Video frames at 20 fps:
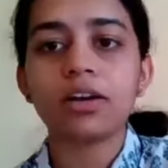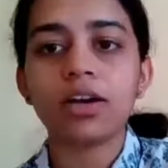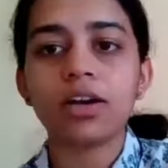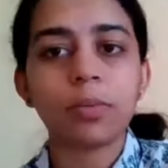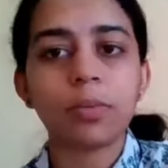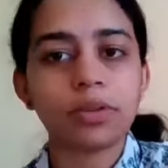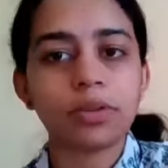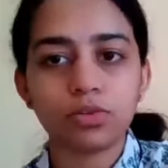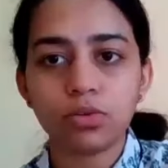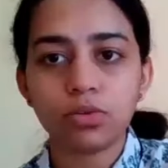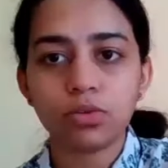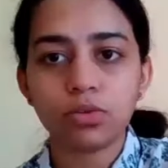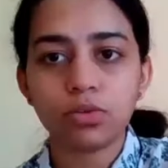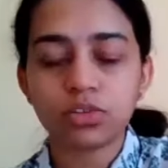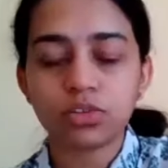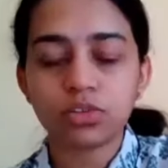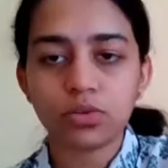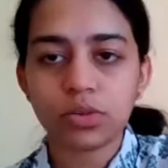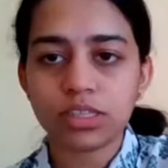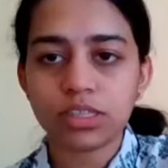and talk to
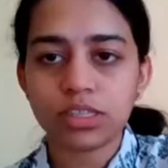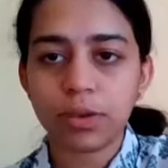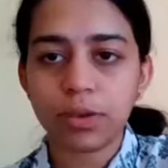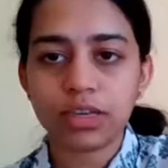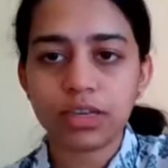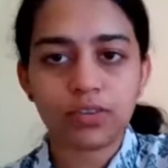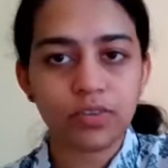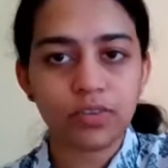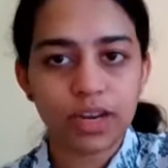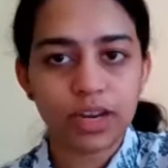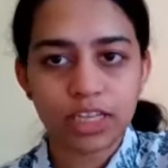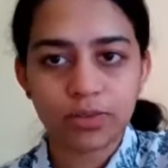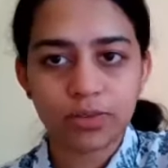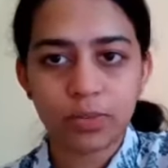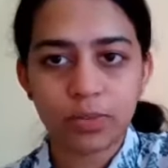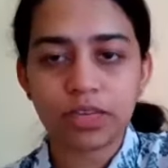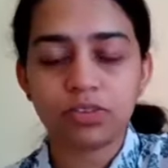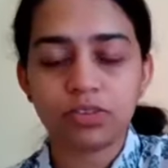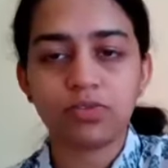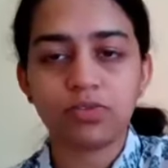us about different
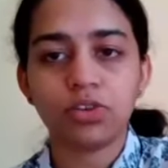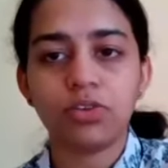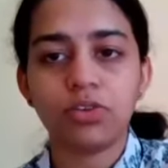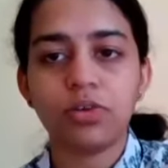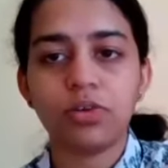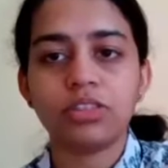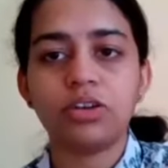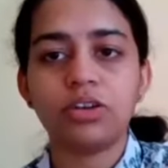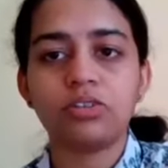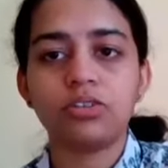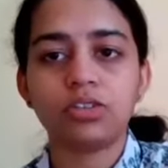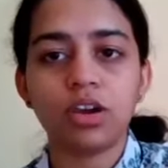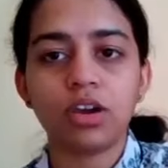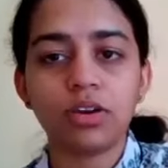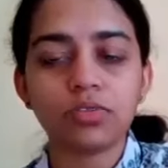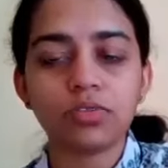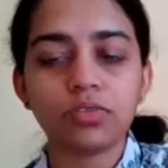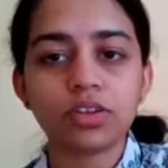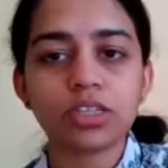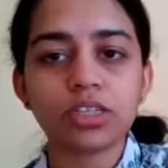aspects of universal health
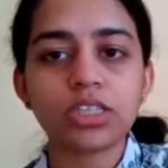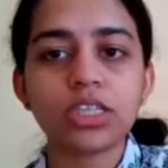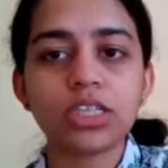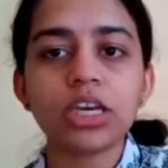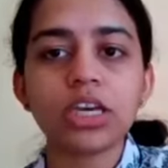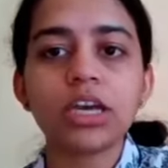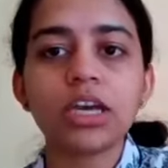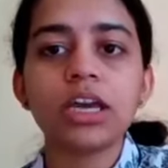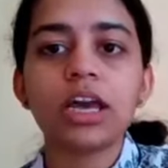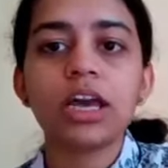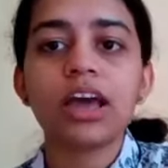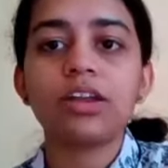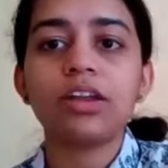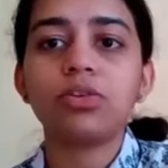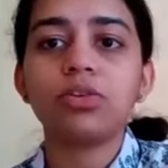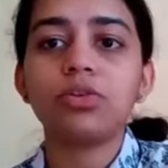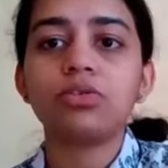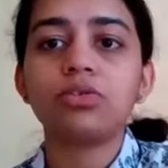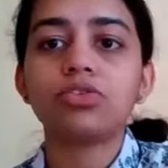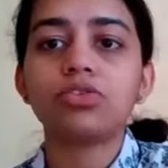coverage, and
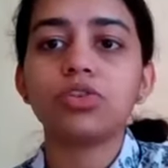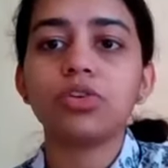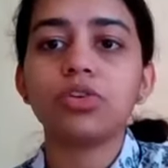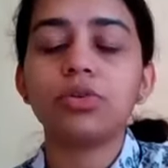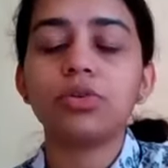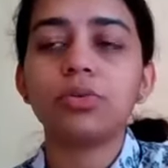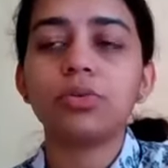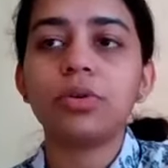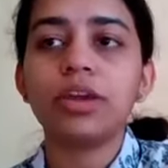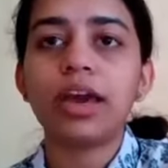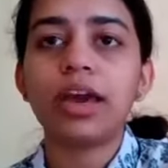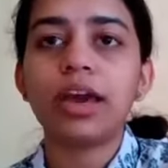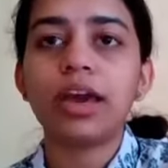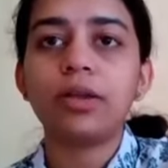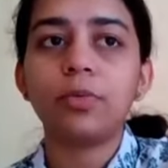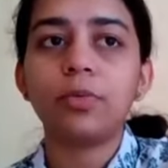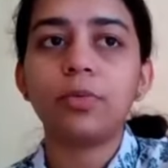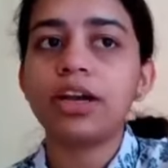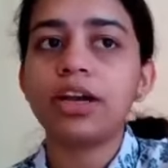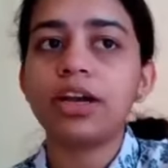also we had
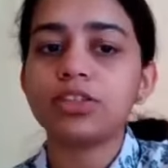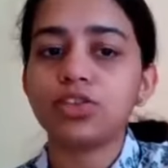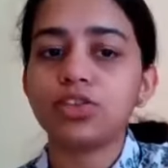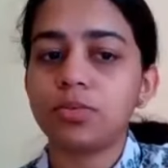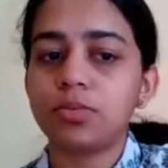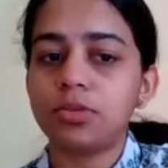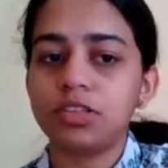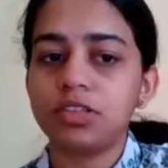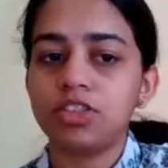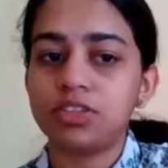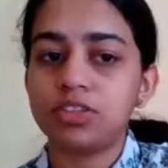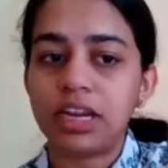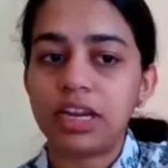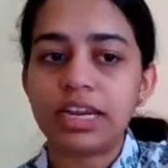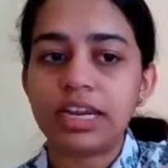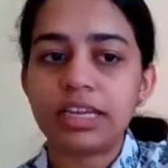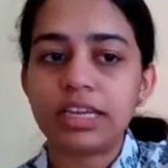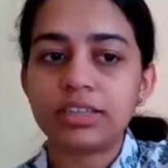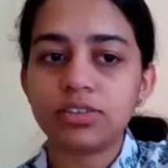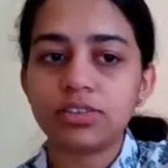workshops and
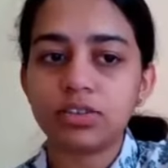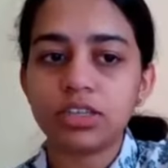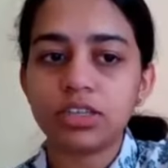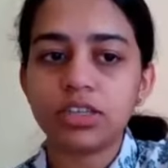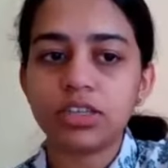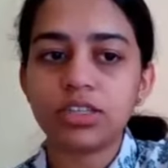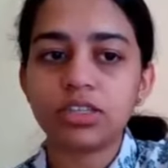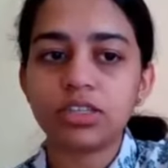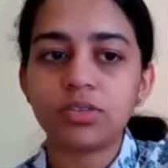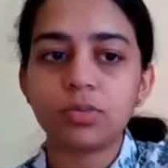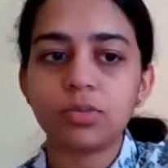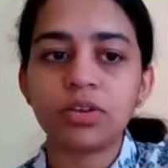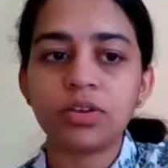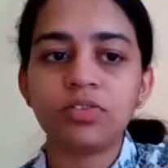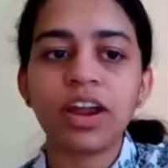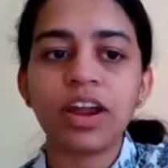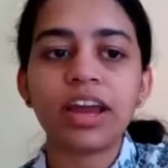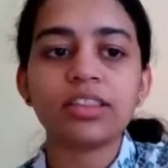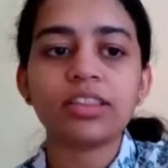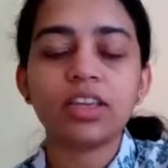trainings on it. We
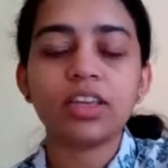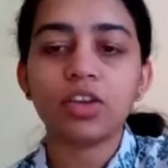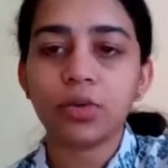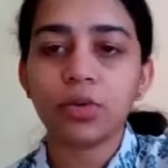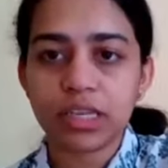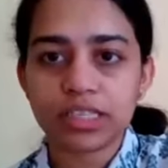ran the UAC